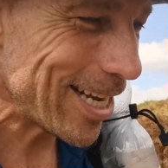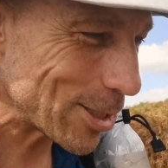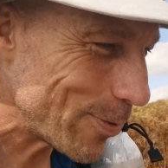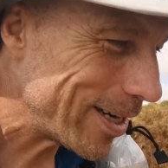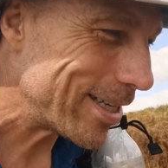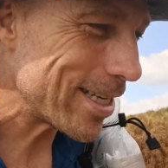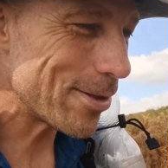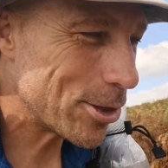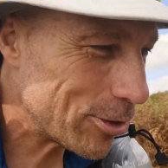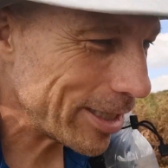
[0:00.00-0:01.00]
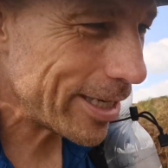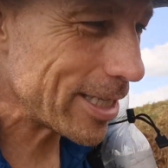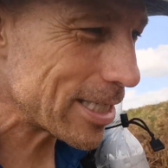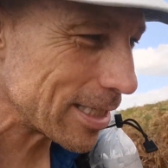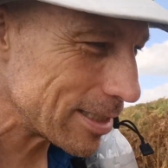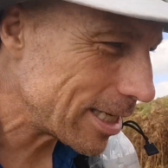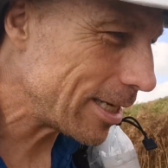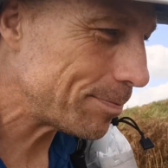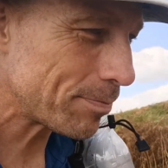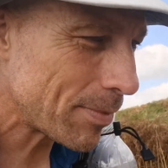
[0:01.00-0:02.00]
as well as other trinkets, and
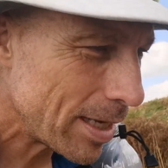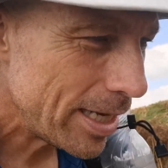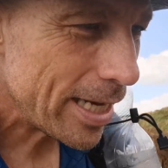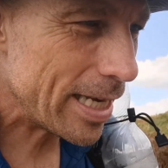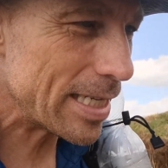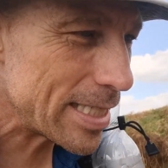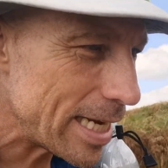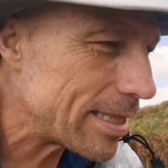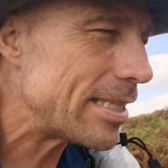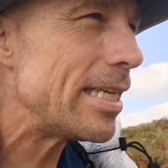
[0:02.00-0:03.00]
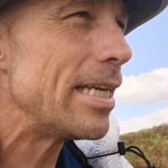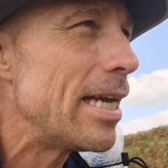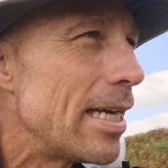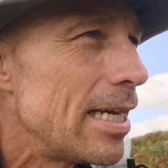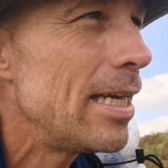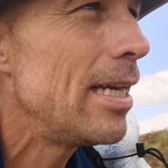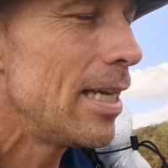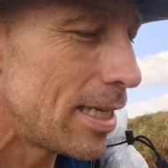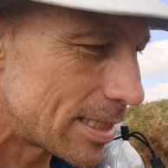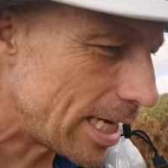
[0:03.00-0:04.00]
it is said that he
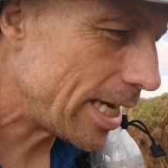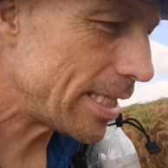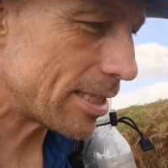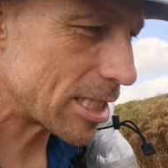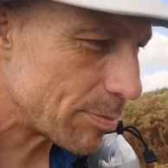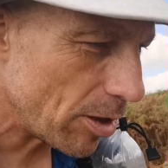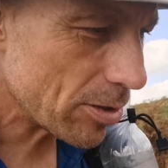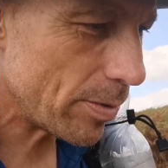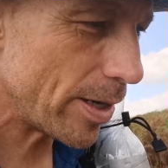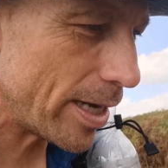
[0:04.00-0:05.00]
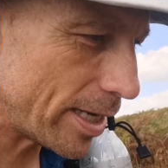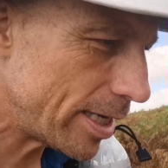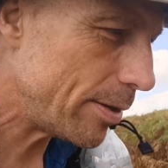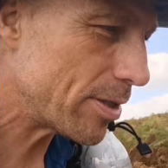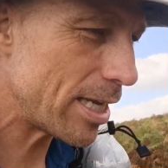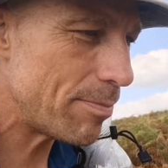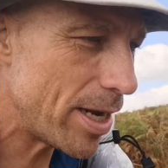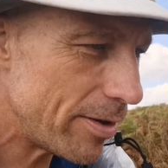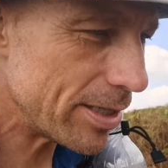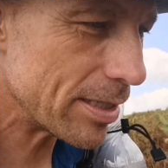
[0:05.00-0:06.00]
died at the spot where he was then
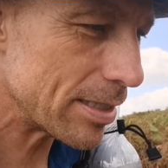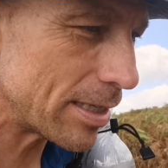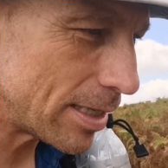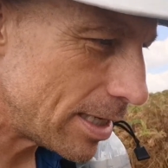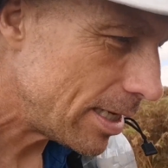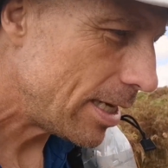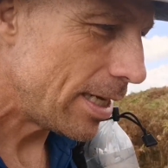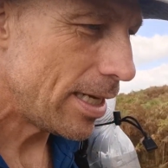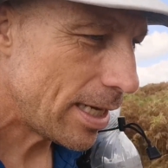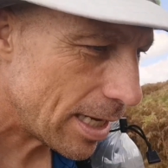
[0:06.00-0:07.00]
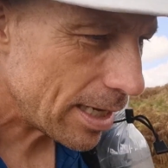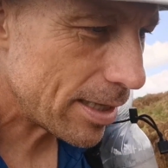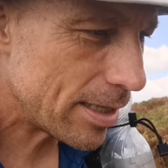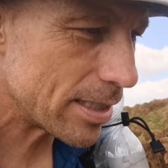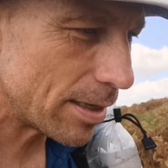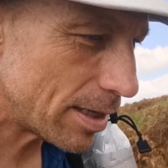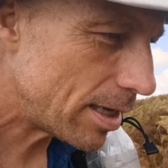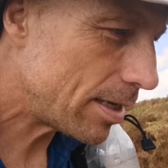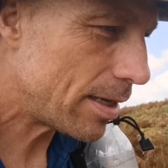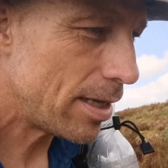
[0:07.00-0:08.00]
buried, and there's a
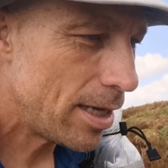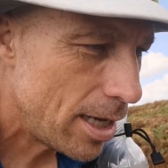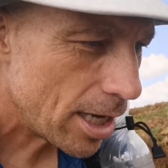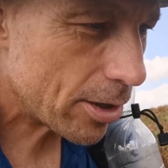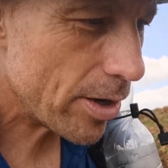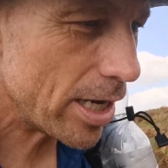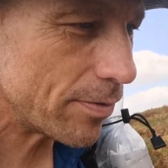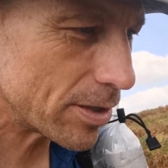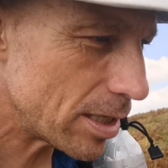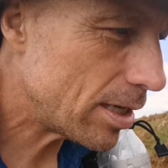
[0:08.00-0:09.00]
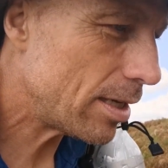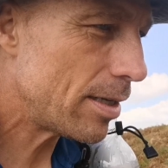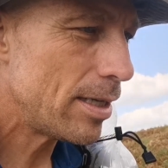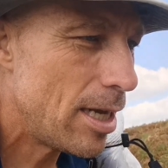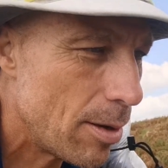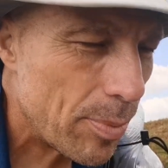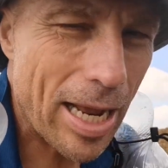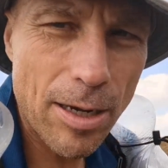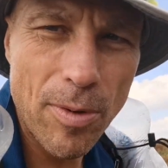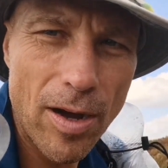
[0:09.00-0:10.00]
grave and a
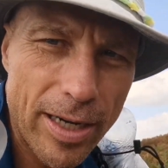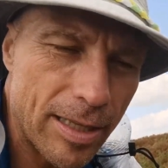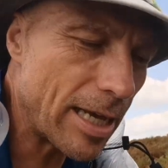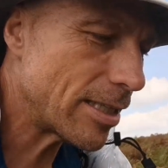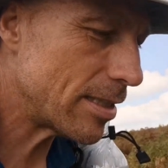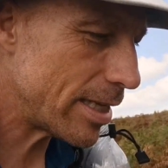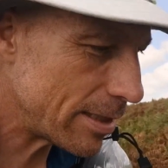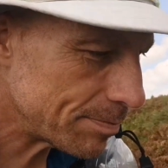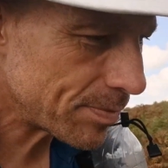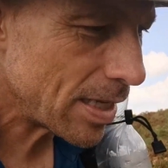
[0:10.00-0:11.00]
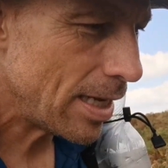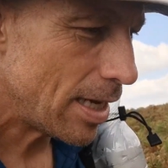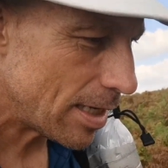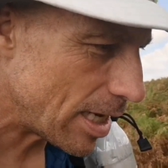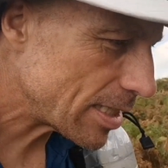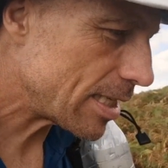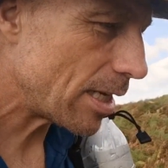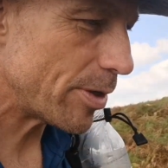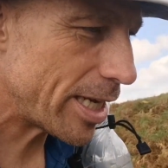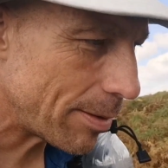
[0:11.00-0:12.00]
plaque marking that. And then last
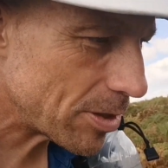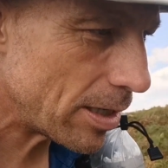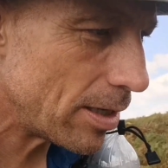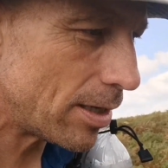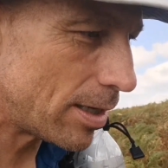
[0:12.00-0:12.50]
night we camped